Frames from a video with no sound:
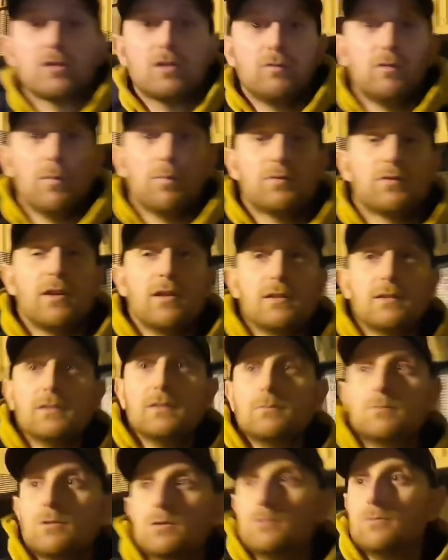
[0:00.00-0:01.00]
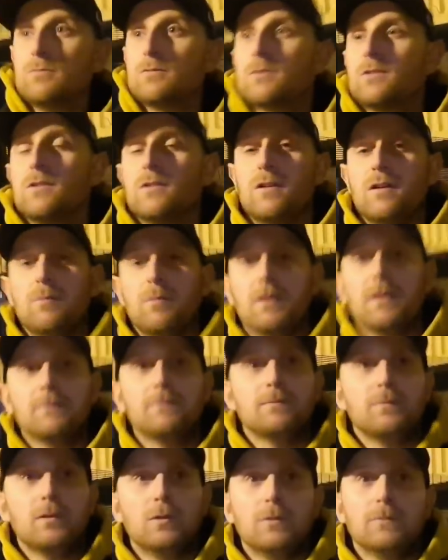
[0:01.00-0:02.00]
Just to rub salt in the wounds, you know what I
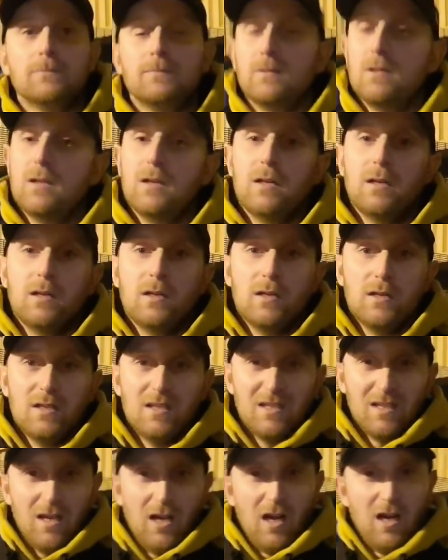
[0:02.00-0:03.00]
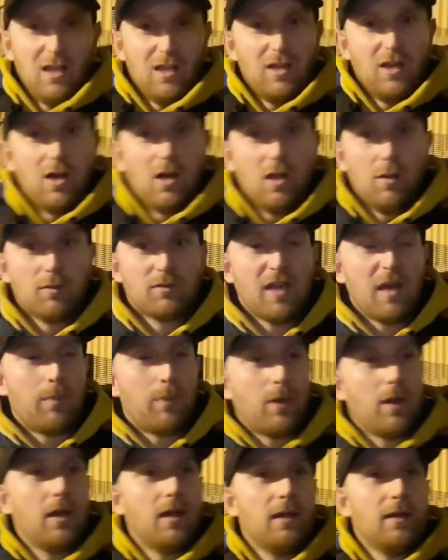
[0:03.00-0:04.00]
mean? But all in all, I was
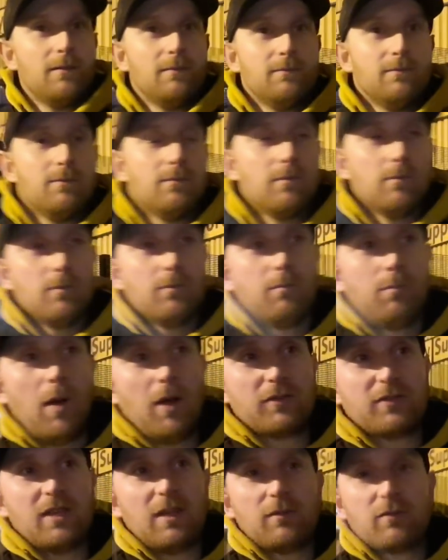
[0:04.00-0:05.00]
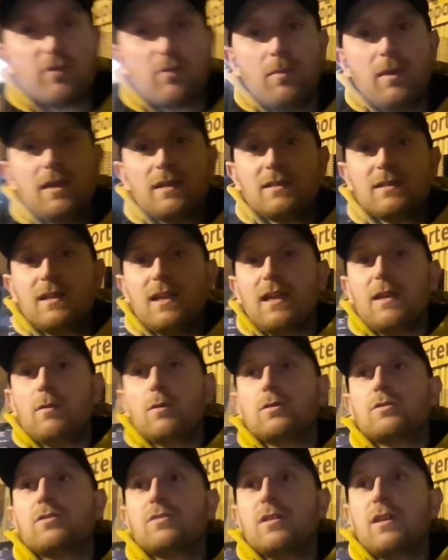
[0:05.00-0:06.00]
happy. Positives for me today, I
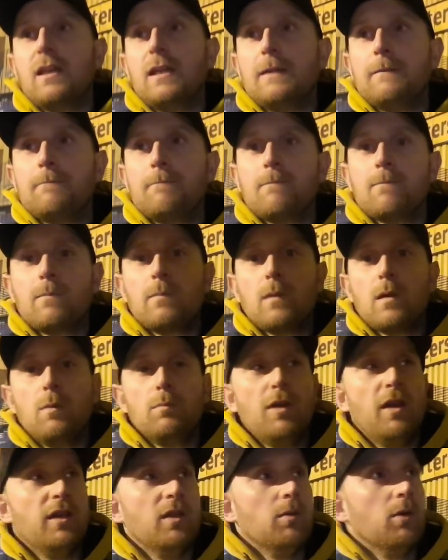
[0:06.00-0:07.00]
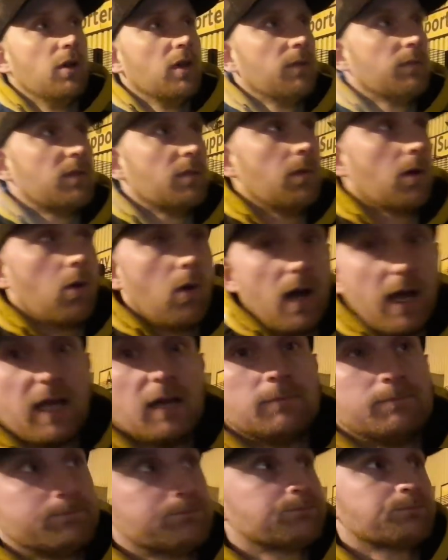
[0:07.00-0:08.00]
would say. Brandon Williams and
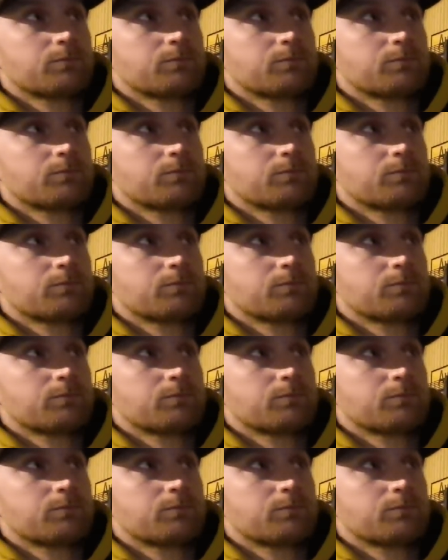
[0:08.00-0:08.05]
Maguire.